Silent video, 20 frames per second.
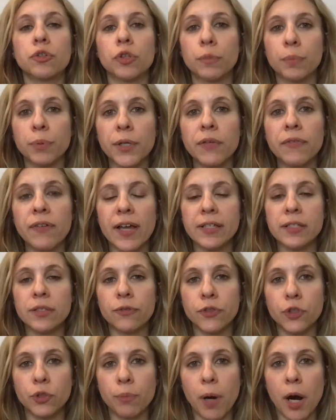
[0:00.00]
the brief has a
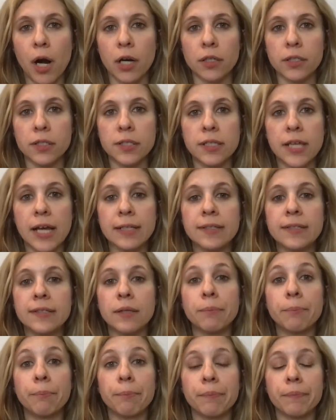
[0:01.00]
few parts. That's
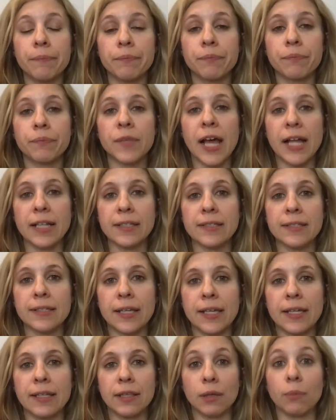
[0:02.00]

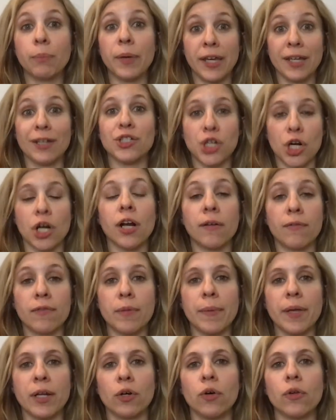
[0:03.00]
like the big chunk of the
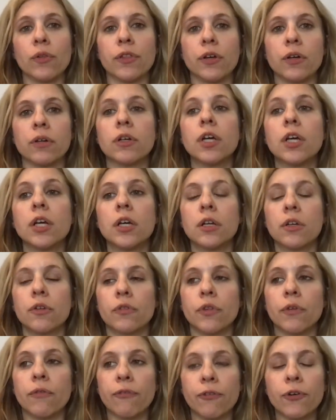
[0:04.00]
middle.
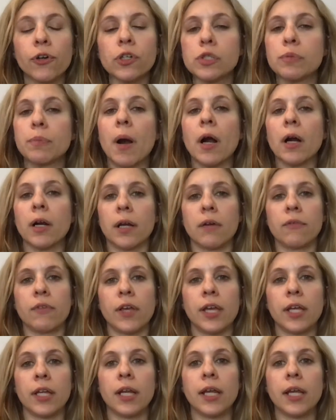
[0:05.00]
The first part of
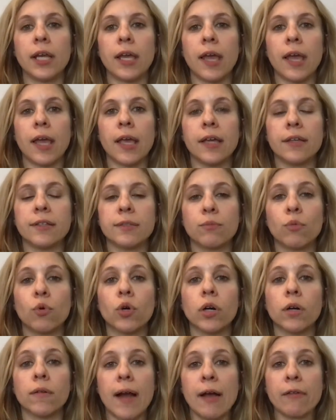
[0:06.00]
it is
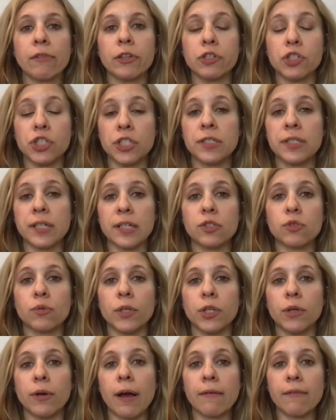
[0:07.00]
more around logistics. When
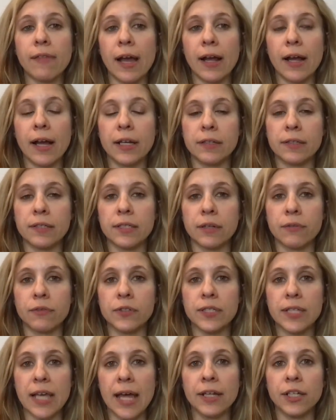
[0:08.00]
you have that kind of stuff
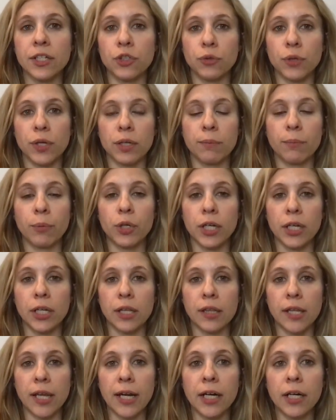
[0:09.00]
set, you can put it in
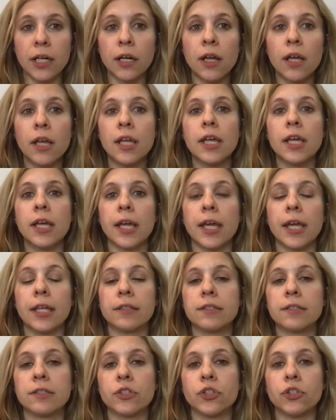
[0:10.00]
there.
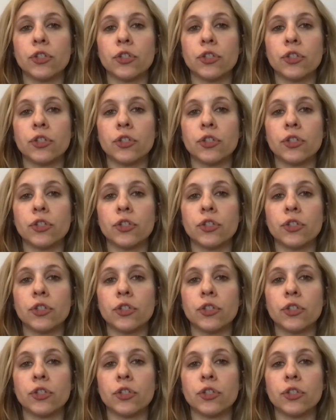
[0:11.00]
It's,